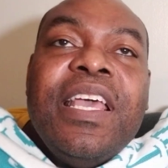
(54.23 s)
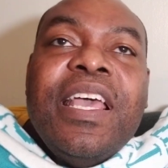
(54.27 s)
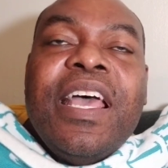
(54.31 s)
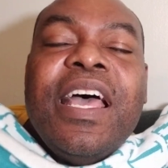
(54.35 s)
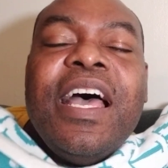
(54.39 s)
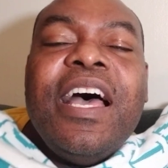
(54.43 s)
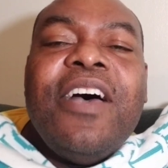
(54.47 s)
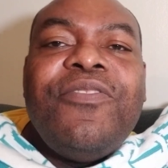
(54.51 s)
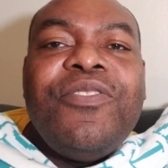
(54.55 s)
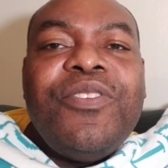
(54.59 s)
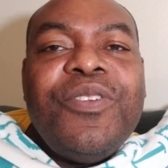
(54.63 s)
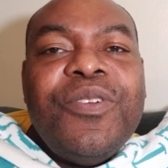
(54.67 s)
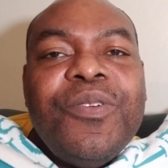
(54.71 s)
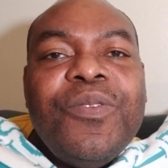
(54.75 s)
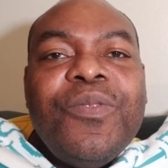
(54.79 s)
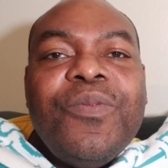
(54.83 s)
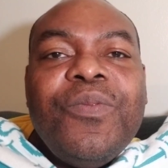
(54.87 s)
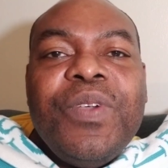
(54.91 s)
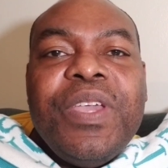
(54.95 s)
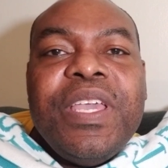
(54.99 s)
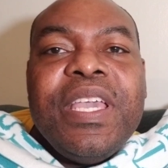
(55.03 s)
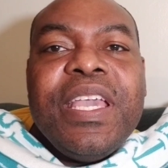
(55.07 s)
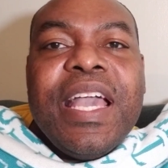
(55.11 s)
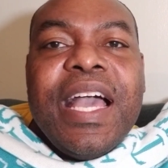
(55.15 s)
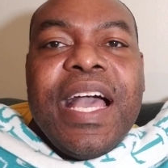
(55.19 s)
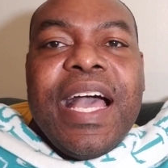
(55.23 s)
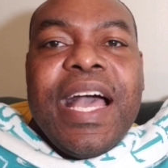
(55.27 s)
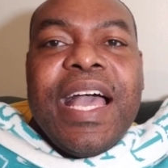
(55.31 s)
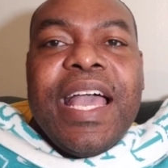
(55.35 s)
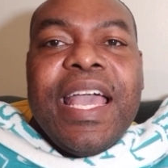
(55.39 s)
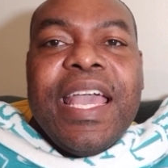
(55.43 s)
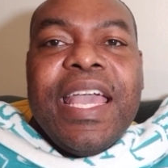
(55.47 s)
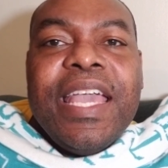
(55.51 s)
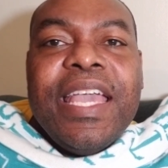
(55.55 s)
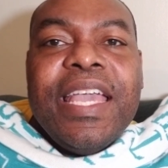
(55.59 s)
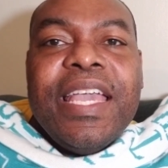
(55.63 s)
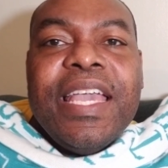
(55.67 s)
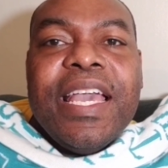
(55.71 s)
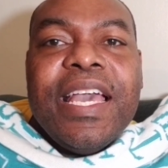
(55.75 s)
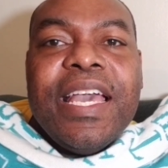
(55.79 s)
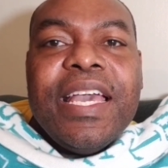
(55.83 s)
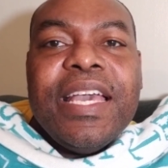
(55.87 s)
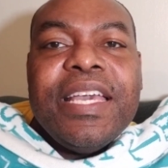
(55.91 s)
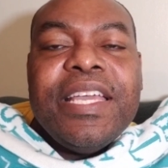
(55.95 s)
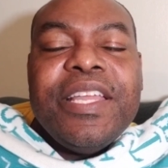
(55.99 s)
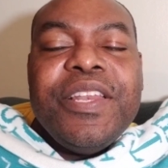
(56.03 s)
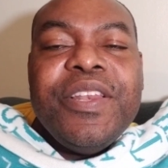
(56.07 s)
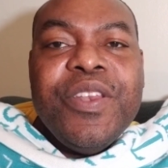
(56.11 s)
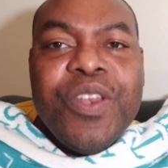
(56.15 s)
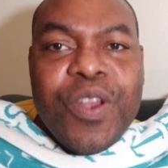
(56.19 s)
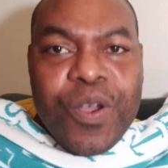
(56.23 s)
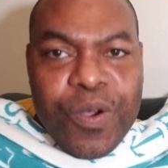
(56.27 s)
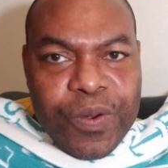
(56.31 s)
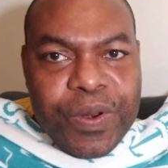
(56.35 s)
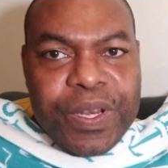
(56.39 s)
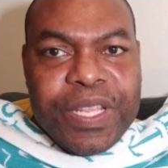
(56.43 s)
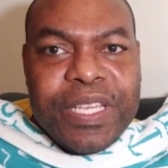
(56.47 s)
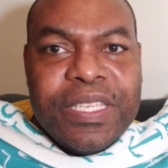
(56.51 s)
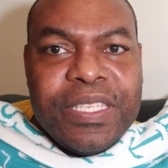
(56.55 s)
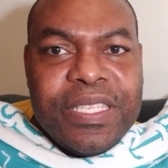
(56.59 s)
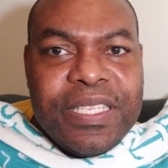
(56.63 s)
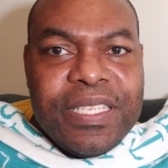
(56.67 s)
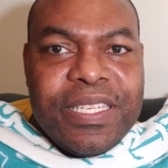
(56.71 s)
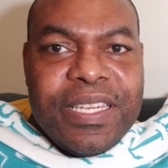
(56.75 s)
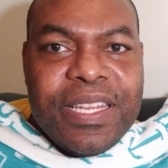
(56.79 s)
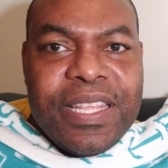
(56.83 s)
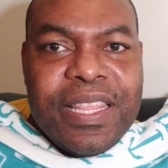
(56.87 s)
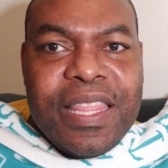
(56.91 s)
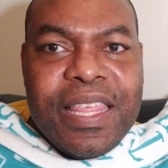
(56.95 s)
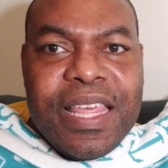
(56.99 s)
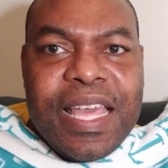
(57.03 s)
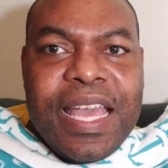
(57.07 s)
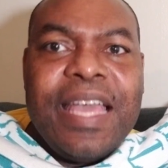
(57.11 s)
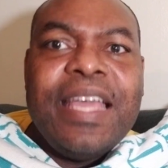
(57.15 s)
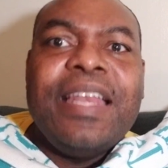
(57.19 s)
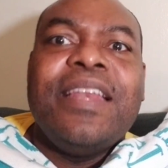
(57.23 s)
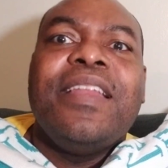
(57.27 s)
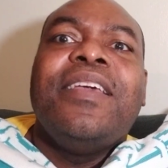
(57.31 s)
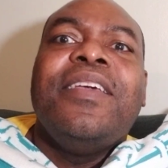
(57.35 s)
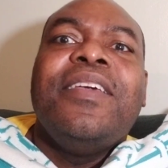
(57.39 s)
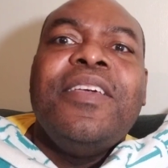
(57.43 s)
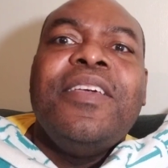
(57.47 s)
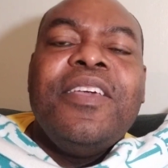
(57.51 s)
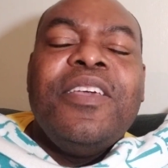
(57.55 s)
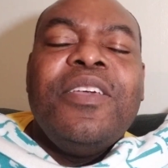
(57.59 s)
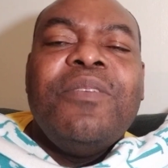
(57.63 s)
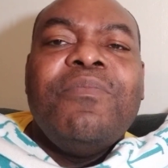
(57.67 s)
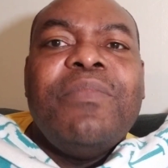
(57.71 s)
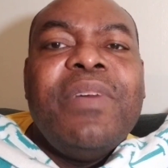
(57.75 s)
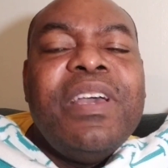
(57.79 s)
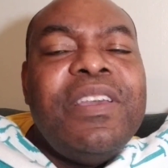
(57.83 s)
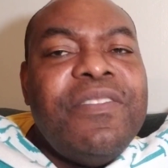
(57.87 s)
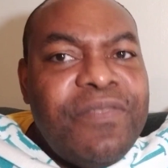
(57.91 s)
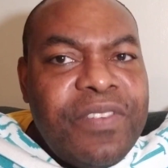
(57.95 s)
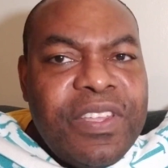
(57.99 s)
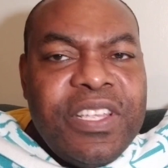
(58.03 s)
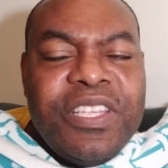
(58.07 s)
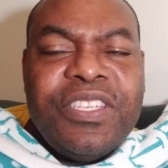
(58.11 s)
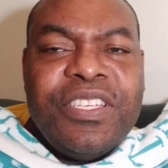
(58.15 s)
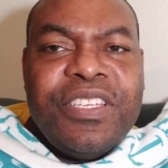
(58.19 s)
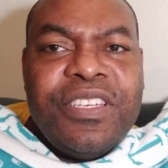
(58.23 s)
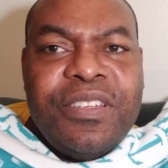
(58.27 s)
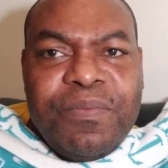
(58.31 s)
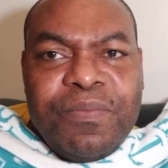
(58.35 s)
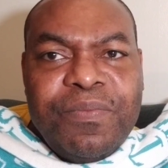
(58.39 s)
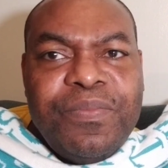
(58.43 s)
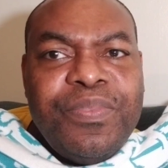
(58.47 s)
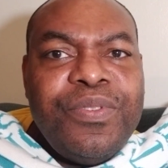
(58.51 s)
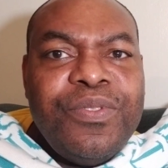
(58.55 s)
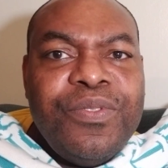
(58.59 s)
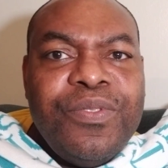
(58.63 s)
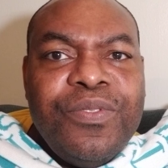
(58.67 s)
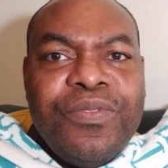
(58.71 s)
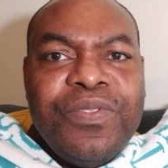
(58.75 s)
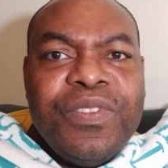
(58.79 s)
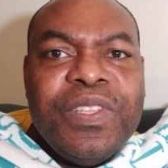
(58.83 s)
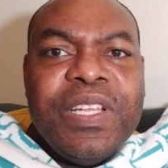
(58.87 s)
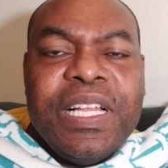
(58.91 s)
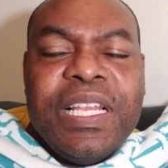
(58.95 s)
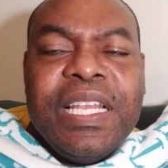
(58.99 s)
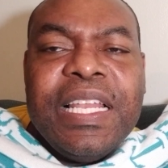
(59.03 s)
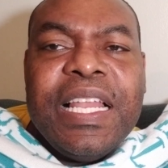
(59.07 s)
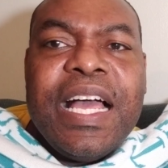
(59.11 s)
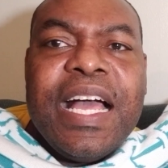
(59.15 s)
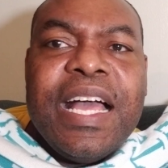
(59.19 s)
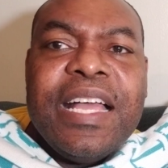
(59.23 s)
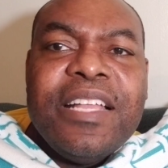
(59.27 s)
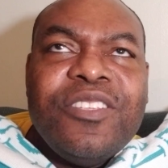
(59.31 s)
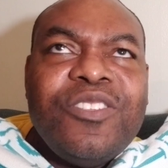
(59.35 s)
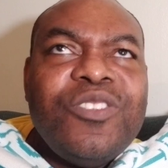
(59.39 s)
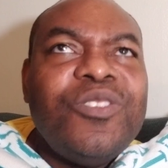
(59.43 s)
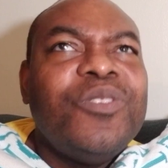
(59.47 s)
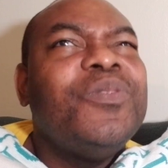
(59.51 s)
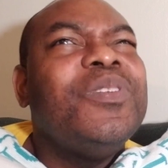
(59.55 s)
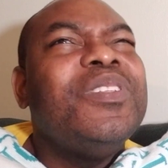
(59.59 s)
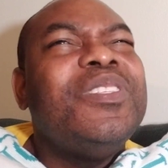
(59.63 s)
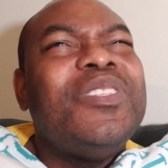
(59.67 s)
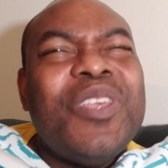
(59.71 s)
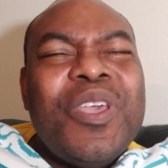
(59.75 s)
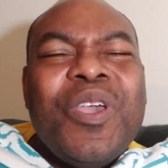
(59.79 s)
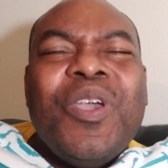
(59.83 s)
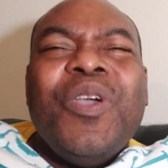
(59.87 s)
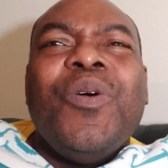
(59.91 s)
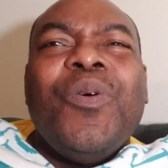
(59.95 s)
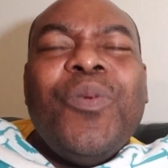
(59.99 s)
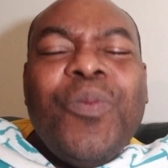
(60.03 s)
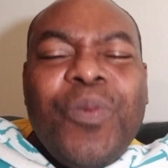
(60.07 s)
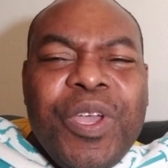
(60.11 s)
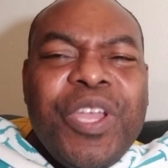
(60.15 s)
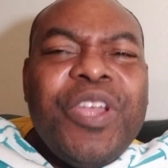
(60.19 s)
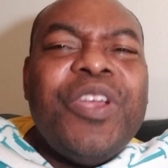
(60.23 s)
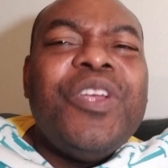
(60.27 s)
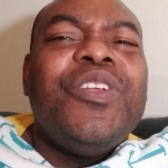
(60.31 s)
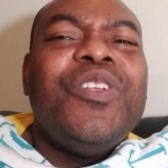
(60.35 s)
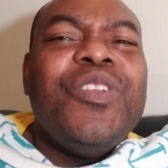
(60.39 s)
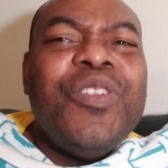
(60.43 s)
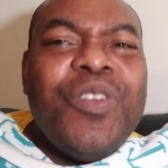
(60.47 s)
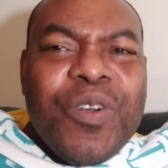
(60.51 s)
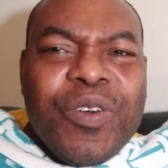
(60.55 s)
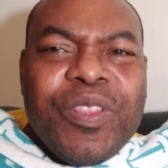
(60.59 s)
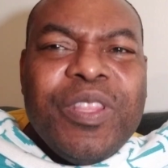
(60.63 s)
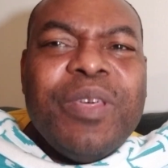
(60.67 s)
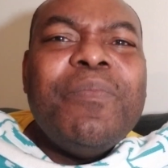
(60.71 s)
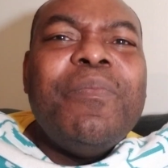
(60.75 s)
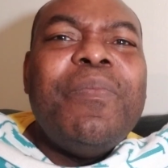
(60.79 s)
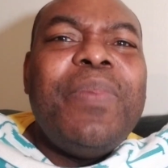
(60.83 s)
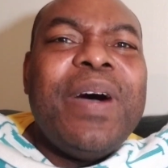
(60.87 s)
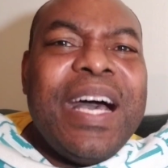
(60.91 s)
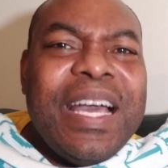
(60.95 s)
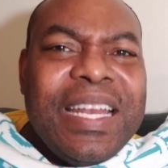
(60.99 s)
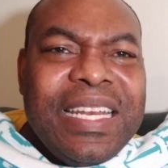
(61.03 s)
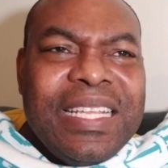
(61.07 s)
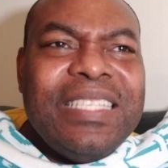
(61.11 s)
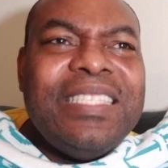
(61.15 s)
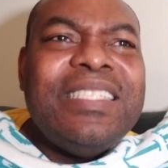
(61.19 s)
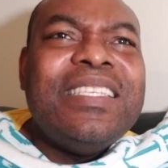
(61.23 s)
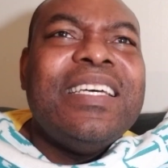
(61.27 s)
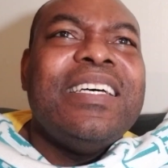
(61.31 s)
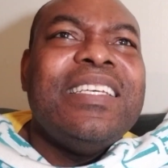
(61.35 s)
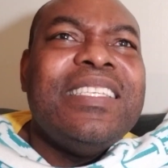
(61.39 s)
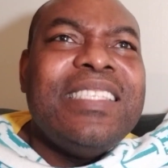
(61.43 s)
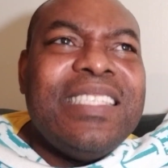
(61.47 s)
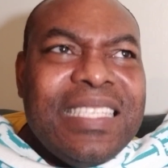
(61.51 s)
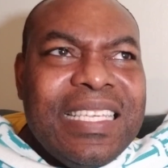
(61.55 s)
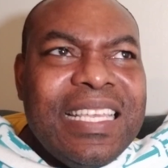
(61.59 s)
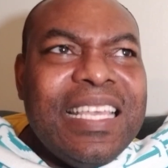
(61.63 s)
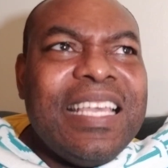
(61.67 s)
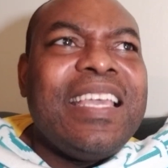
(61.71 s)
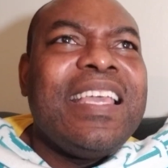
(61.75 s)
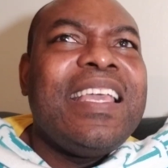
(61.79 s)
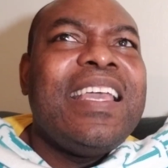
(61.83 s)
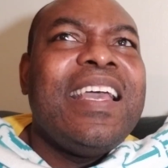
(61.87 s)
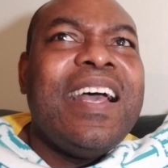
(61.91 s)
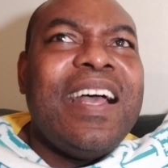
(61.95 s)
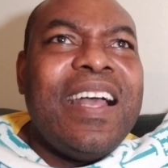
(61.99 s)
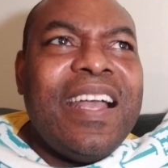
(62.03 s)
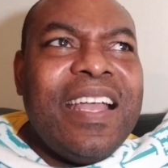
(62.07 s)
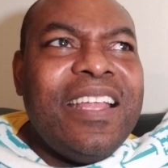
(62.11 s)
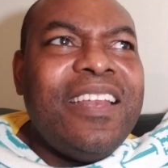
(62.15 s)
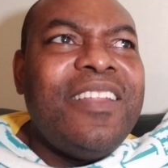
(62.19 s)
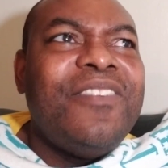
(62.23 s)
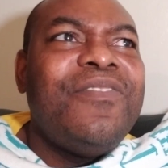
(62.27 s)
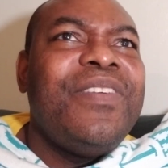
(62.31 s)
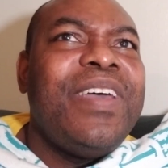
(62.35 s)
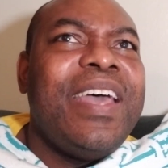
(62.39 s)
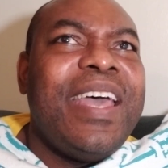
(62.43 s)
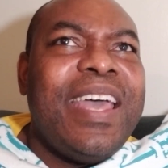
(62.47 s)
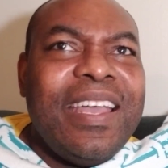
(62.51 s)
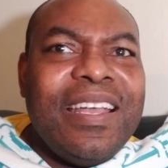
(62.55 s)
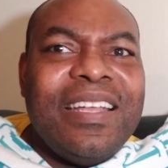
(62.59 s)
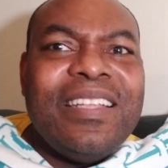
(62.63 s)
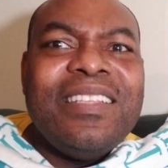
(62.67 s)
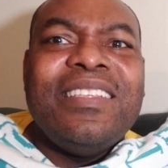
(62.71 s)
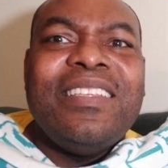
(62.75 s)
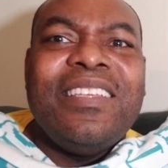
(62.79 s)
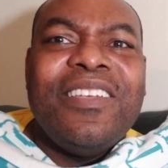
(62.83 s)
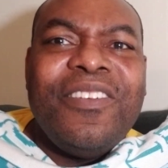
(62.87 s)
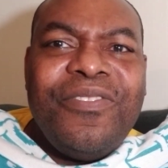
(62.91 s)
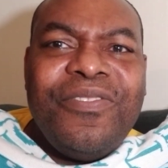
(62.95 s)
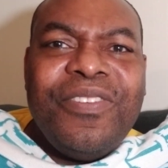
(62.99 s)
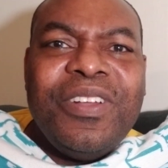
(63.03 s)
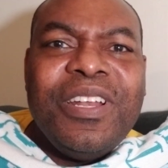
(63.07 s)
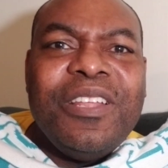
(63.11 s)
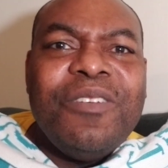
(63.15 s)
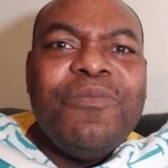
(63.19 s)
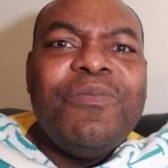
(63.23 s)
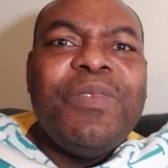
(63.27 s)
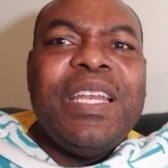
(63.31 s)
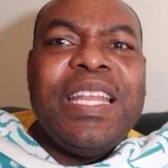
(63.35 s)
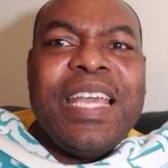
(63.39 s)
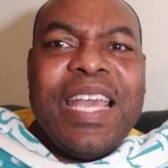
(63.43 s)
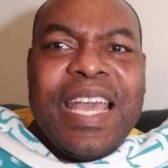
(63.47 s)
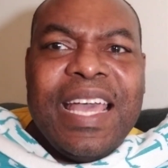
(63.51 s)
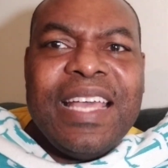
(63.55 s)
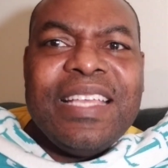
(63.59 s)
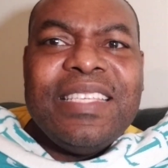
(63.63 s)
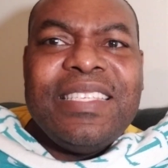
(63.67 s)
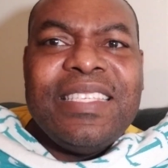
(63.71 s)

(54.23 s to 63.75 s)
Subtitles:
After a week, I noticed that my vision improved a lot. So it's weird, you know, the body does kind of act differently when it has